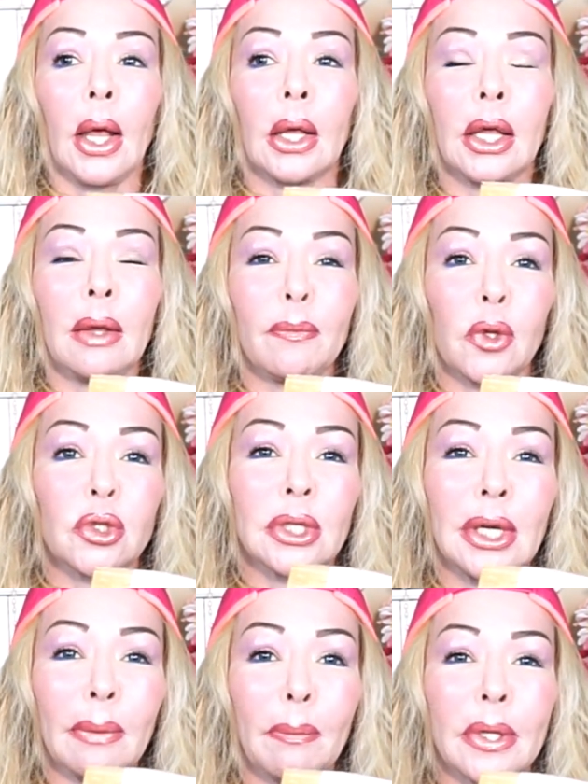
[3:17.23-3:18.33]
keep those
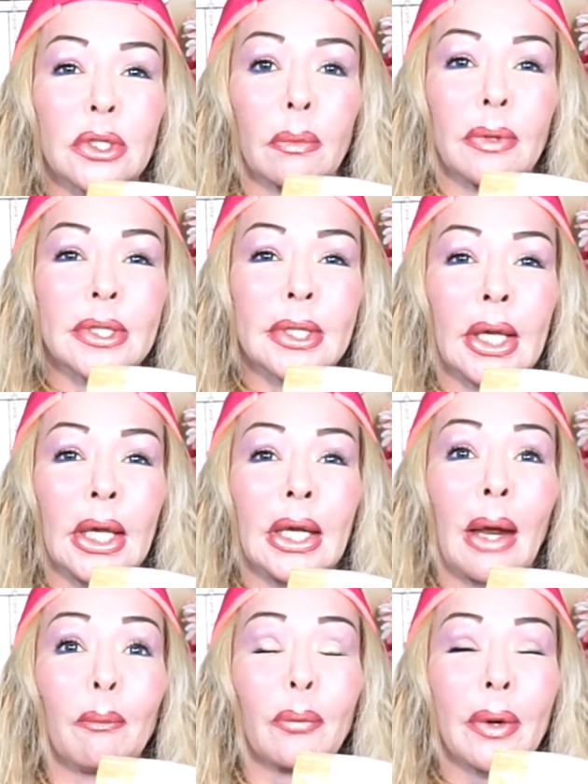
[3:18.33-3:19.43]
lipids of the skin
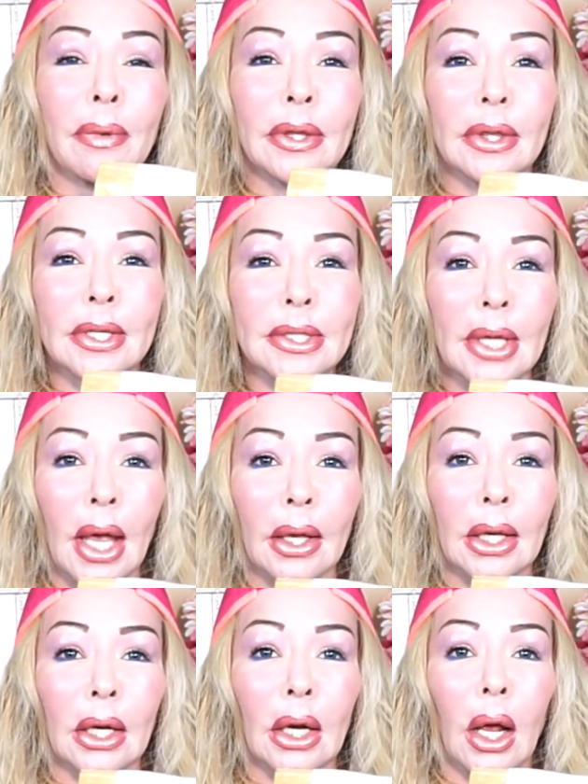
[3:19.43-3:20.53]
and prevent the
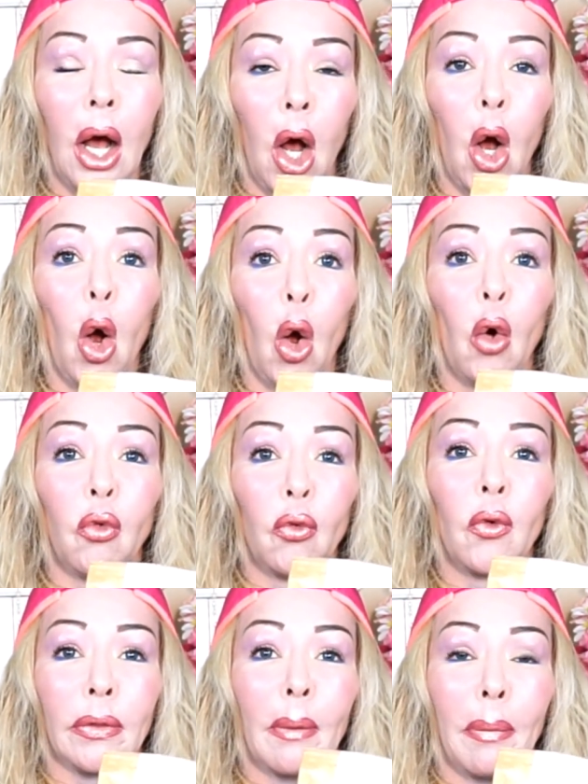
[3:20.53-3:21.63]
sagging
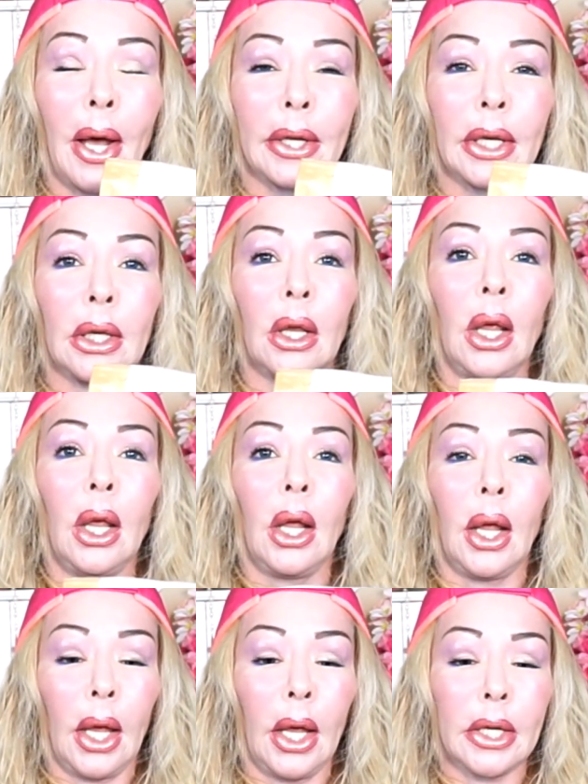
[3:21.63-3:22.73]
of the body.
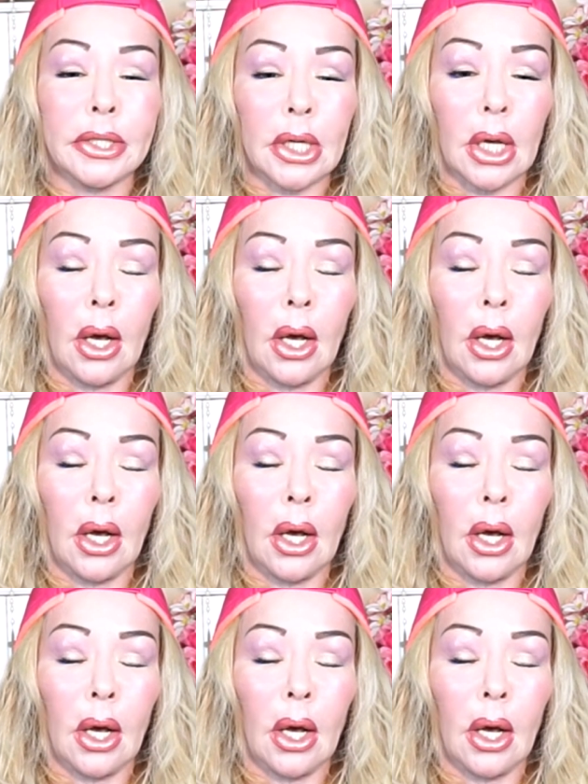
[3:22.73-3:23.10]
And